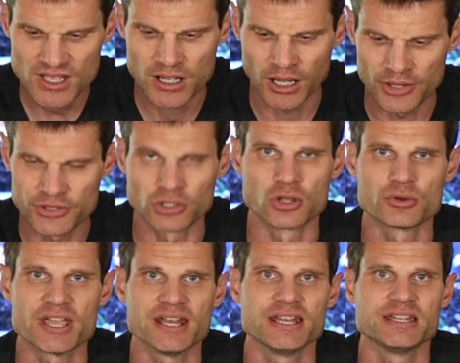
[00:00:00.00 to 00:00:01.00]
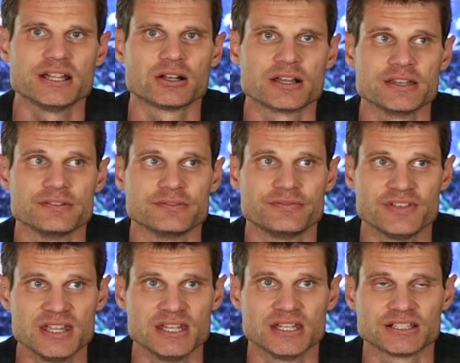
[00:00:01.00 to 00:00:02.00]
They're located here in
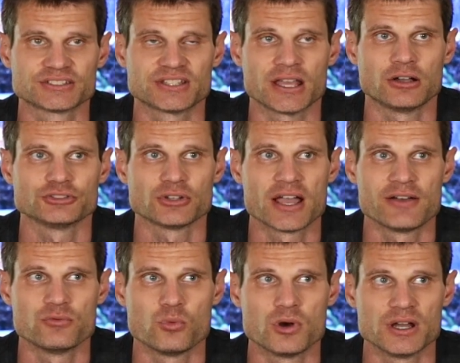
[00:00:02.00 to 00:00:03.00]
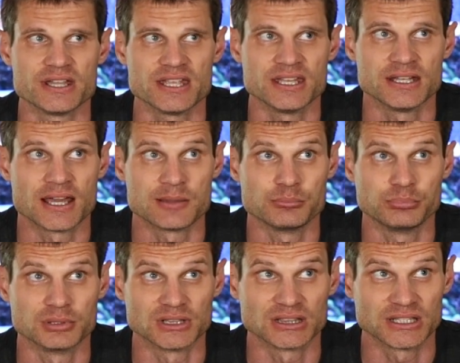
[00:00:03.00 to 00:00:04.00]
Phoenix. They also have one in, I
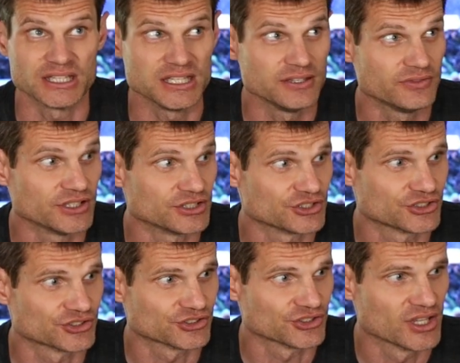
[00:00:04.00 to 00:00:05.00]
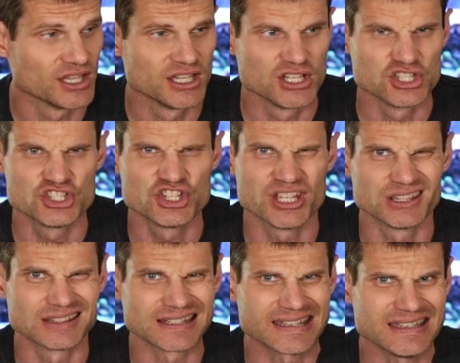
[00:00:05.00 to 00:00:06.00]
believe it's
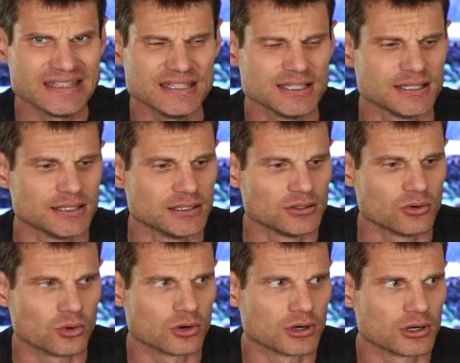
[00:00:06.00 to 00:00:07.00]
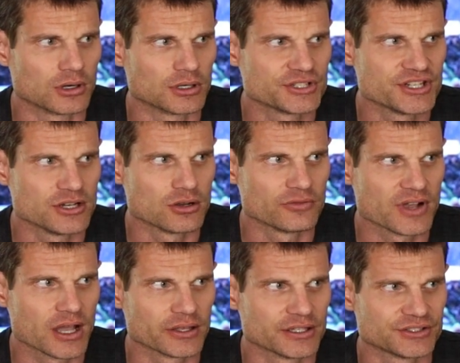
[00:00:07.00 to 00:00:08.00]
Chinle or Chino
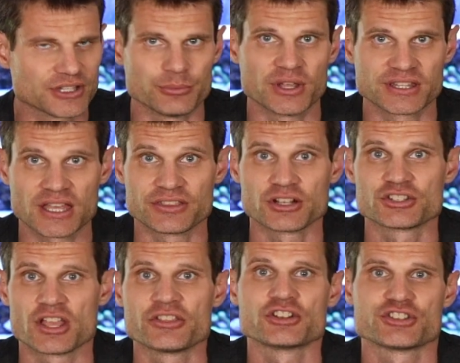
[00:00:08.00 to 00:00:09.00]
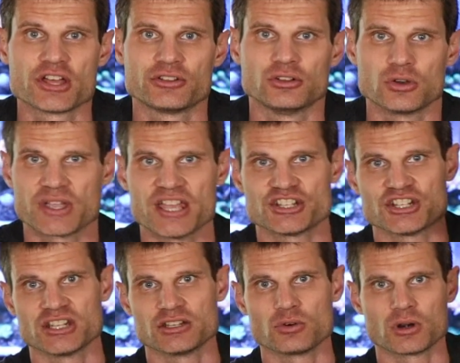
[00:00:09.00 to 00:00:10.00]
Valley, something like that. There's another
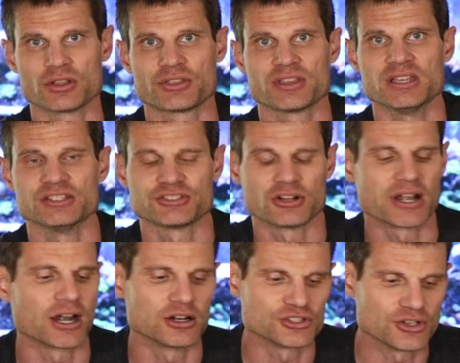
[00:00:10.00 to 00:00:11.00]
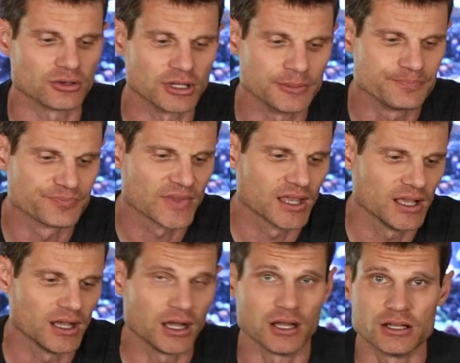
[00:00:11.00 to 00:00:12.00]
location in northeastern Arizona.
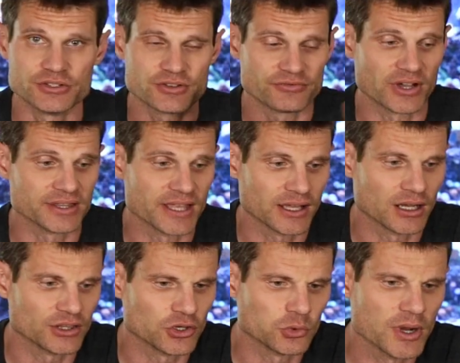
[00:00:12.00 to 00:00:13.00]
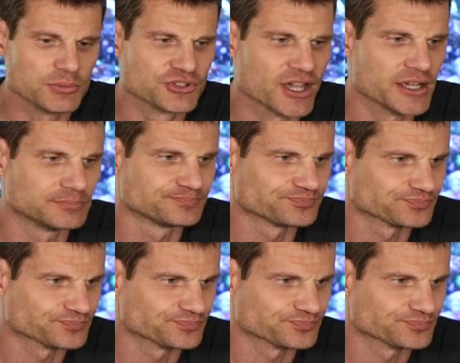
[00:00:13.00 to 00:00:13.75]
You can find that on their website.